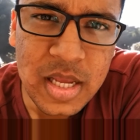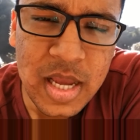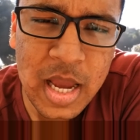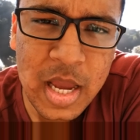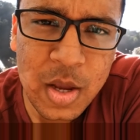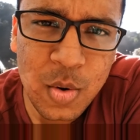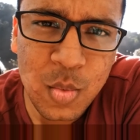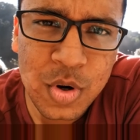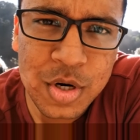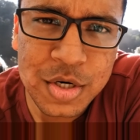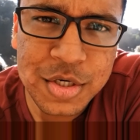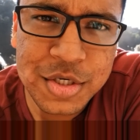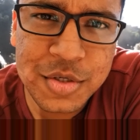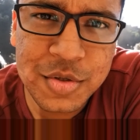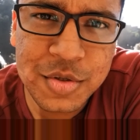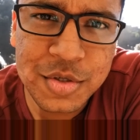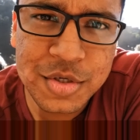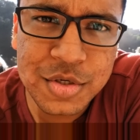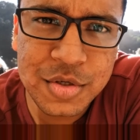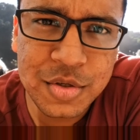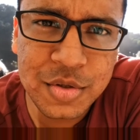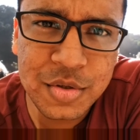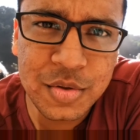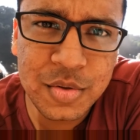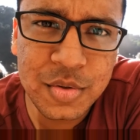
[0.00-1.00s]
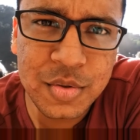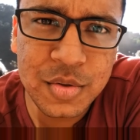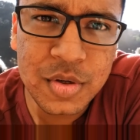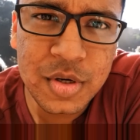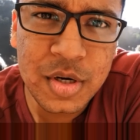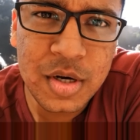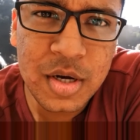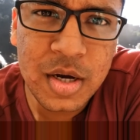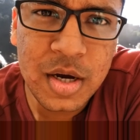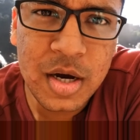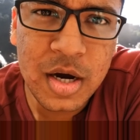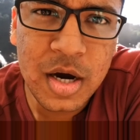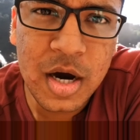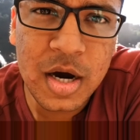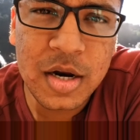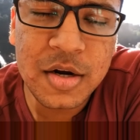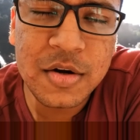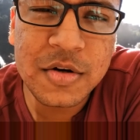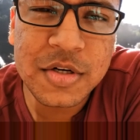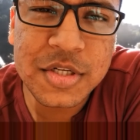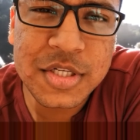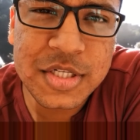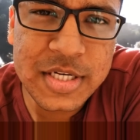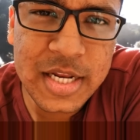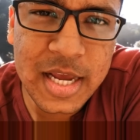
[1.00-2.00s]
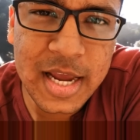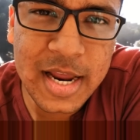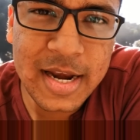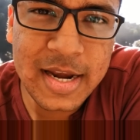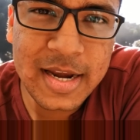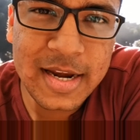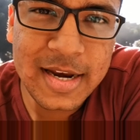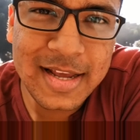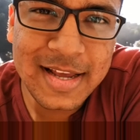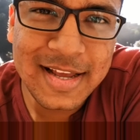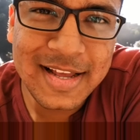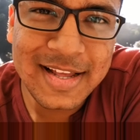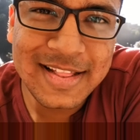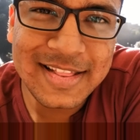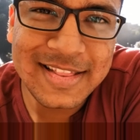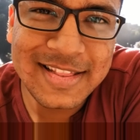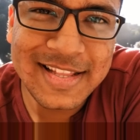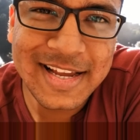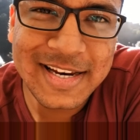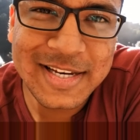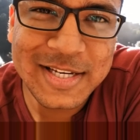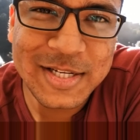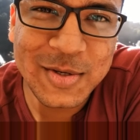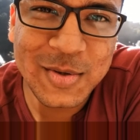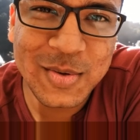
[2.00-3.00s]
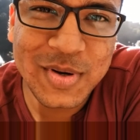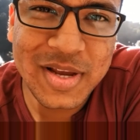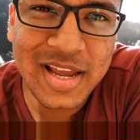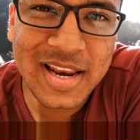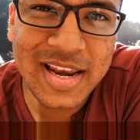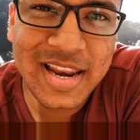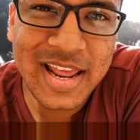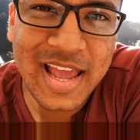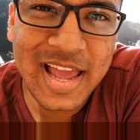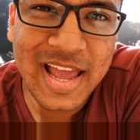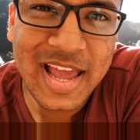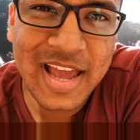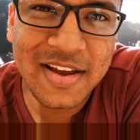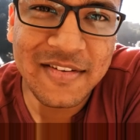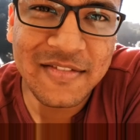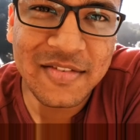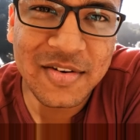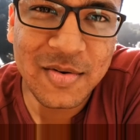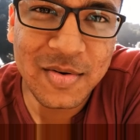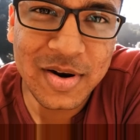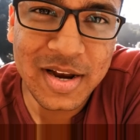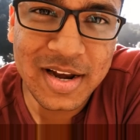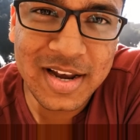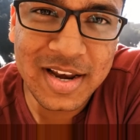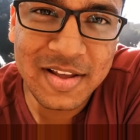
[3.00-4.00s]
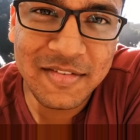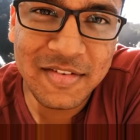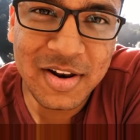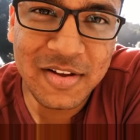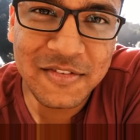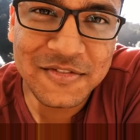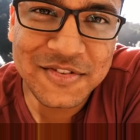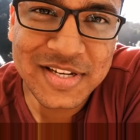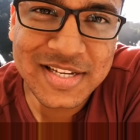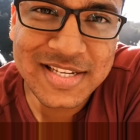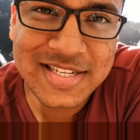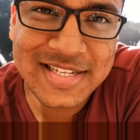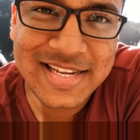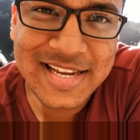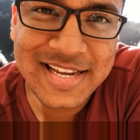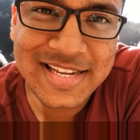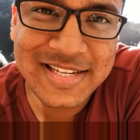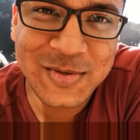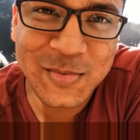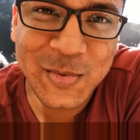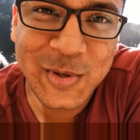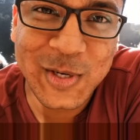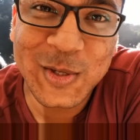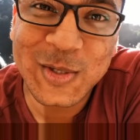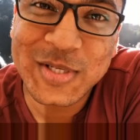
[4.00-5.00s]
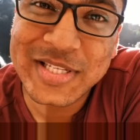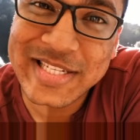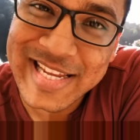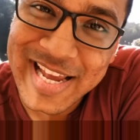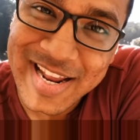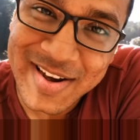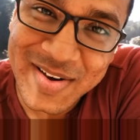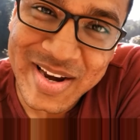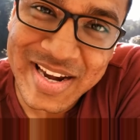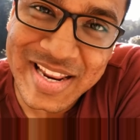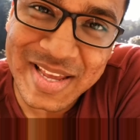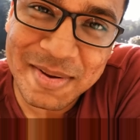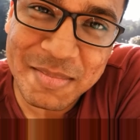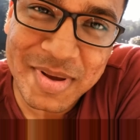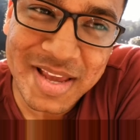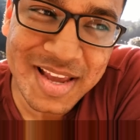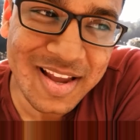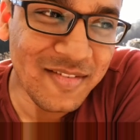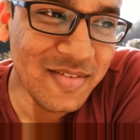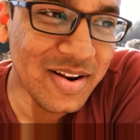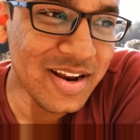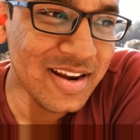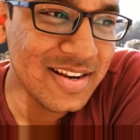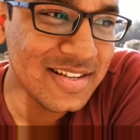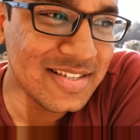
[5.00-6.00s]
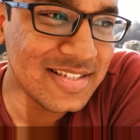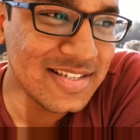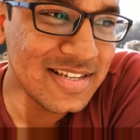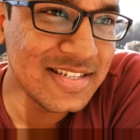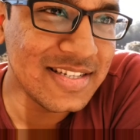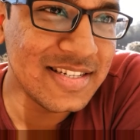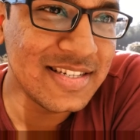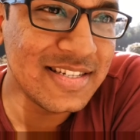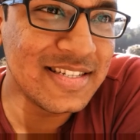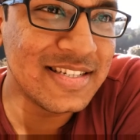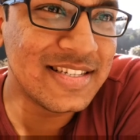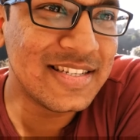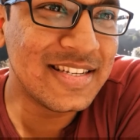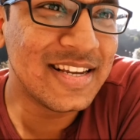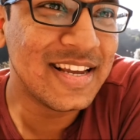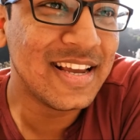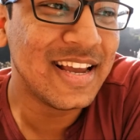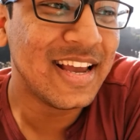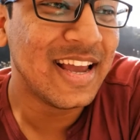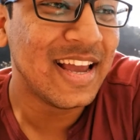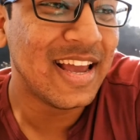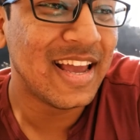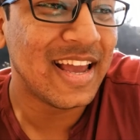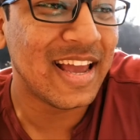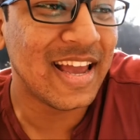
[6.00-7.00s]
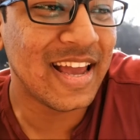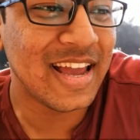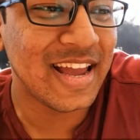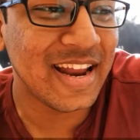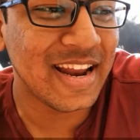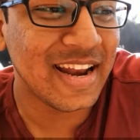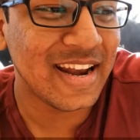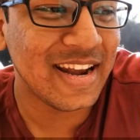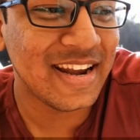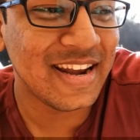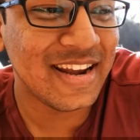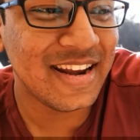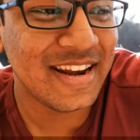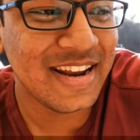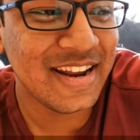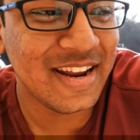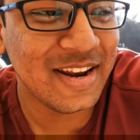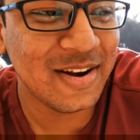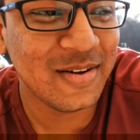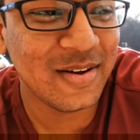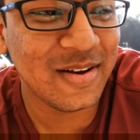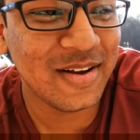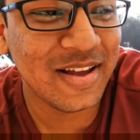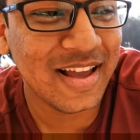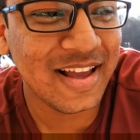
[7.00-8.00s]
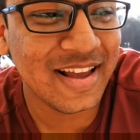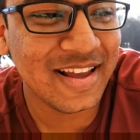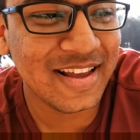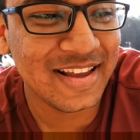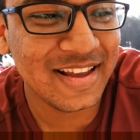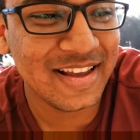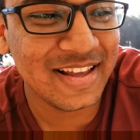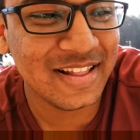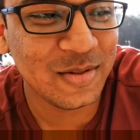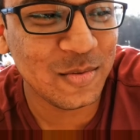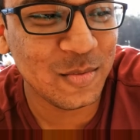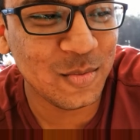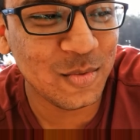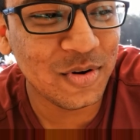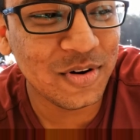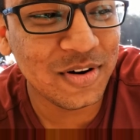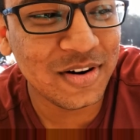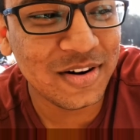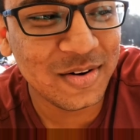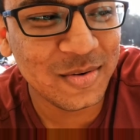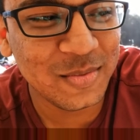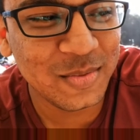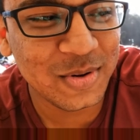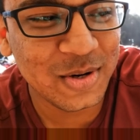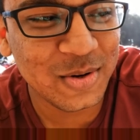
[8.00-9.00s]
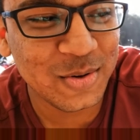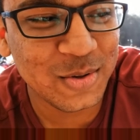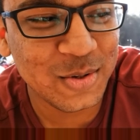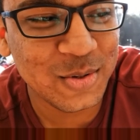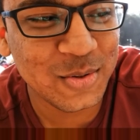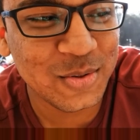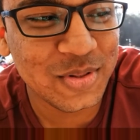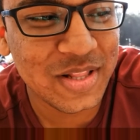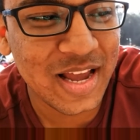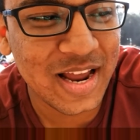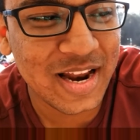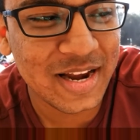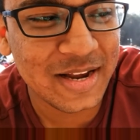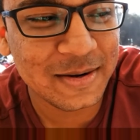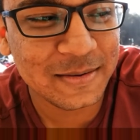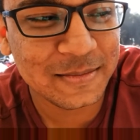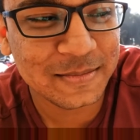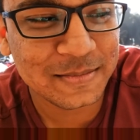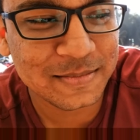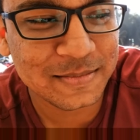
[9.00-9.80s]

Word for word: I want you to understand that you can have great level of success when you stay ready, make great decisions. And you know, in the world, when you do that,